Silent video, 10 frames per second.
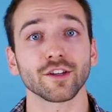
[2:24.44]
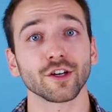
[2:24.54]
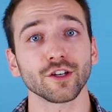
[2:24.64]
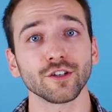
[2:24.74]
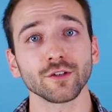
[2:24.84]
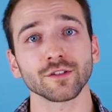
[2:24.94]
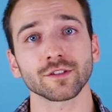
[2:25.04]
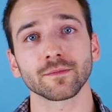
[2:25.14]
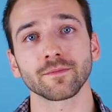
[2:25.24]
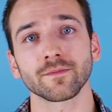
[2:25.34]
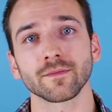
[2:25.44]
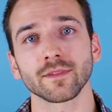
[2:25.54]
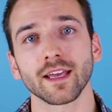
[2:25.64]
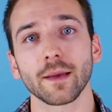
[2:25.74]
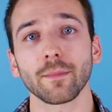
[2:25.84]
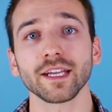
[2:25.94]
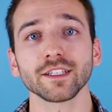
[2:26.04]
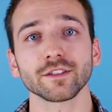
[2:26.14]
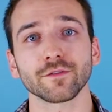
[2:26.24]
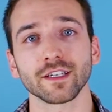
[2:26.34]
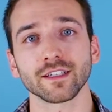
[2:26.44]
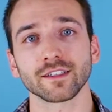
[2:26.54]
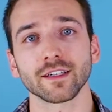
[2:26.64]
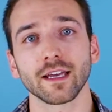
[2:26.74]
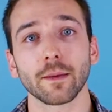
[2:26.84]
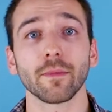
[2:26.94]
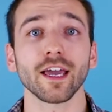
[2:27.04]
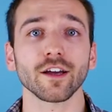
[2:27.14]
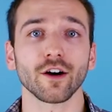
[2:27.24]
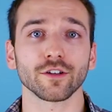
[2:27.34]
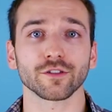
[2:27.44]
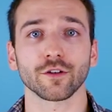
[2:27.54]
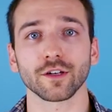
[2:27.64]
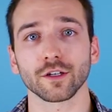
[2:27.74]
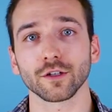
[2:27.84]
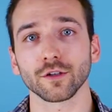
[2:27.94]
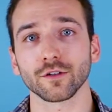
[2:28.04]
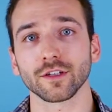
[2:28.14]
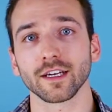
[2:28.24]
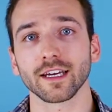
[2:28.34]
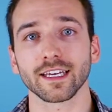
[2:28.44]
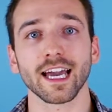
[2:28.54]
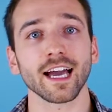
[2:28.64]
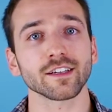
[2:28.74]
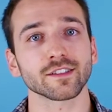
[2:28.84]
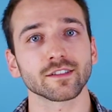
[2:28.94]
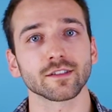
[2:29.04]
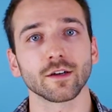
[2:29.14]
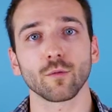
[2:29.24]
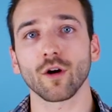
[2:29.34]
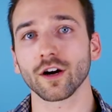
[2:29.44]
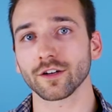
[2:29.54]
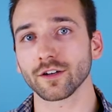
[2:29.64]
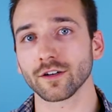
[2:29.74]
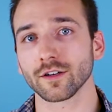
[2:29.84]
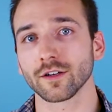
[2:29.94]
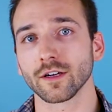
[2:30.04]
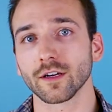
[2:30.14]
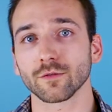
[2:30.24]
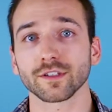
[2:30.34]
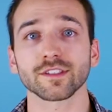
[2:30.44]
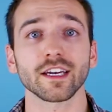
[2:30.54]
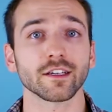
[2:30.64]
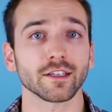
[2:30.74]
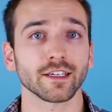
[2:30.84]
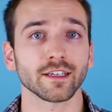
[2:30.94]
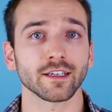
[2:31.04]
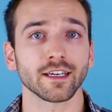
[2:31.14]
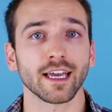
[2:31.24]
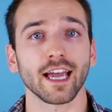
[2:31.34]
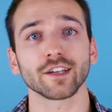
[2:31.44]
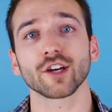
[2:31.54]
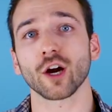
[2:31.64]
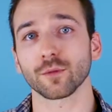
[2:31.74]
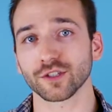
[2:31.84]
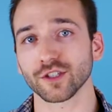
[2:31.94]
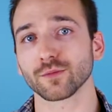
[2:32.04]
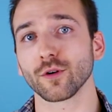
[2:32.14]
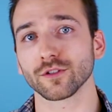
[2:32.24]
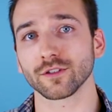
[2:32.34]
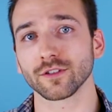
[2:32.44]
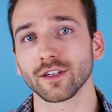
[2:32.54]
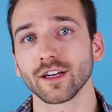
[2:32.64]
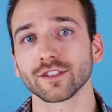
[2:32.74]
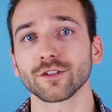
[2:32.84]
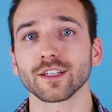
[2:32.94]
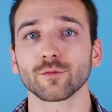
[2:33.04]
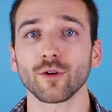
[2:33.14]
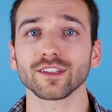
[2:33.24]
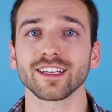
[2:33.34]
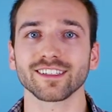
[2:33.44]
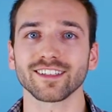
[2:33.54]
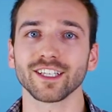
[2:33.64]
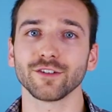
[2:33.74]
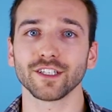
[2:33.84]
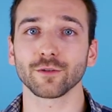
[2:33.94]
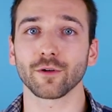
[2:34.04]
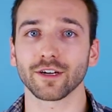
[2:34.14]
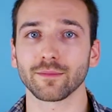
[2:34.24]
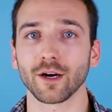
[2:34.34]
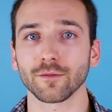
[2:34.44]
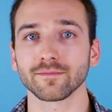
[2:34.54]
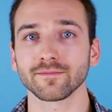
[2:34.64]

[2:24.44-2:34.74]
The good news? Maintenance fees may also include gas, water, recycling, and garbage disposal, so that's one less thing you need to worry about.